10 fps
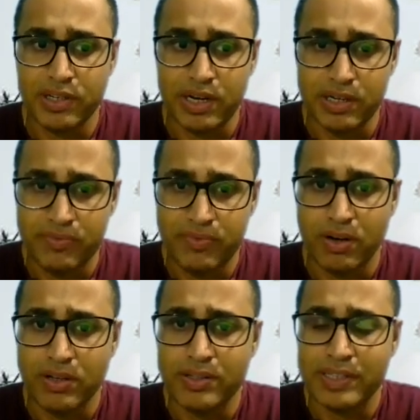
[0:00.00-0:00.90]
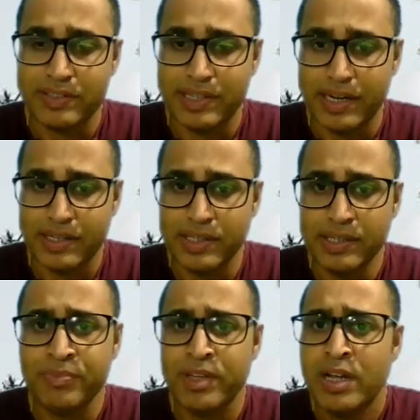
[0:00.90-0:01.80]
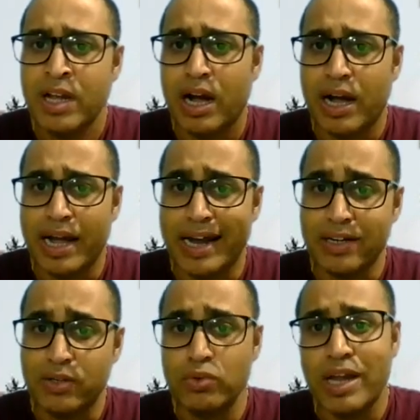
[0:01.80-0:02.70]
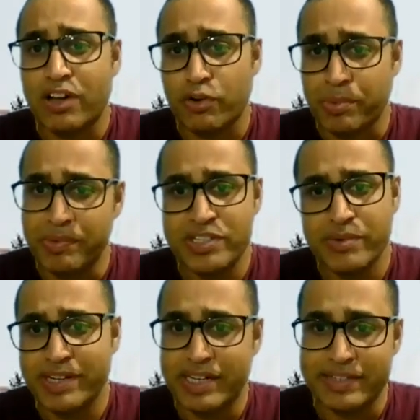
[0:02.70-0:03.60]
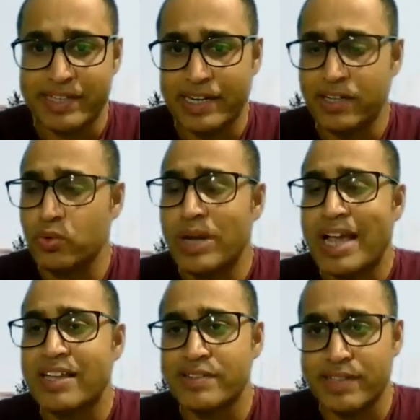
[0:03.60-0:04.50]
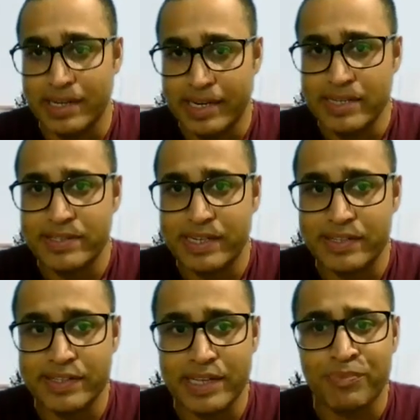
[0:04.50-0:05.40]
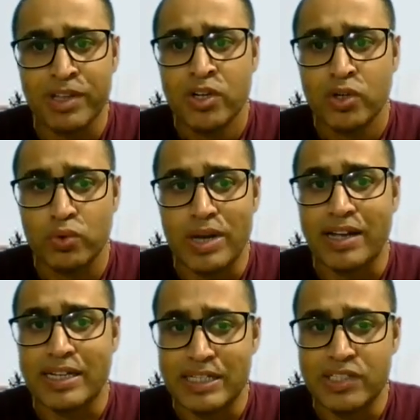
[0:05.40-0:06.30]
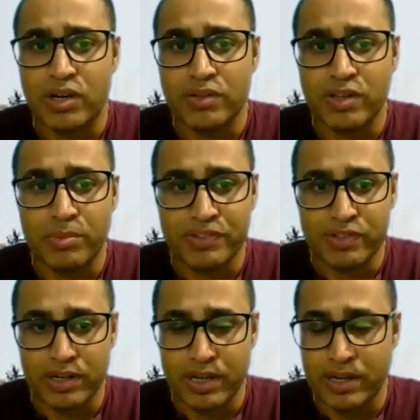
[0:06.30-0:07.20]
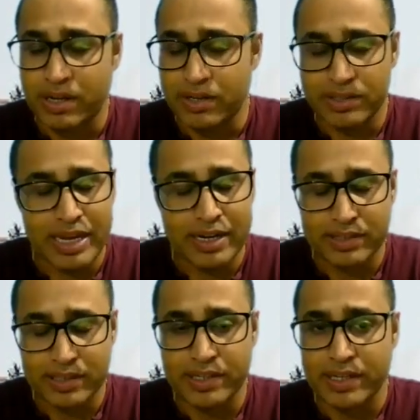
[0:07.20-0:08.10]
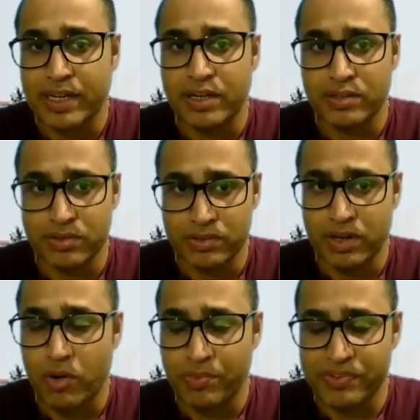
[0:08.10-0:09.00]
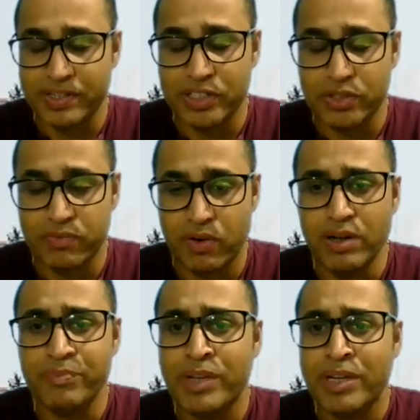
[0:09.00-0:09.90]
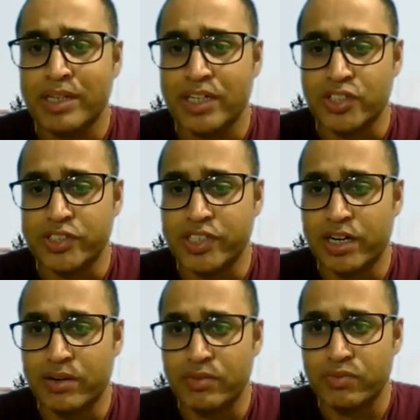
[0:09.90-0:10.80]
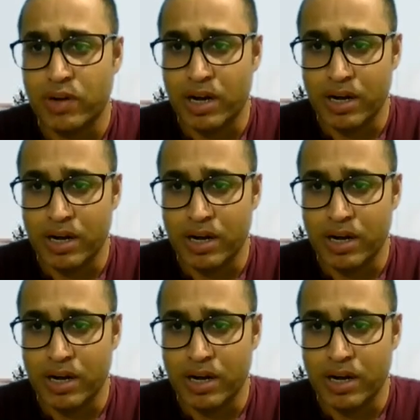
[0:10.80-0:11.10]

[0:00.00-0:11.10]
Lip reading: in default, this director, and 2 lakh rupee, whichever is less. Here 2 lakhs is the less, that is the 2 lakh each on the officer director officer in default. It's the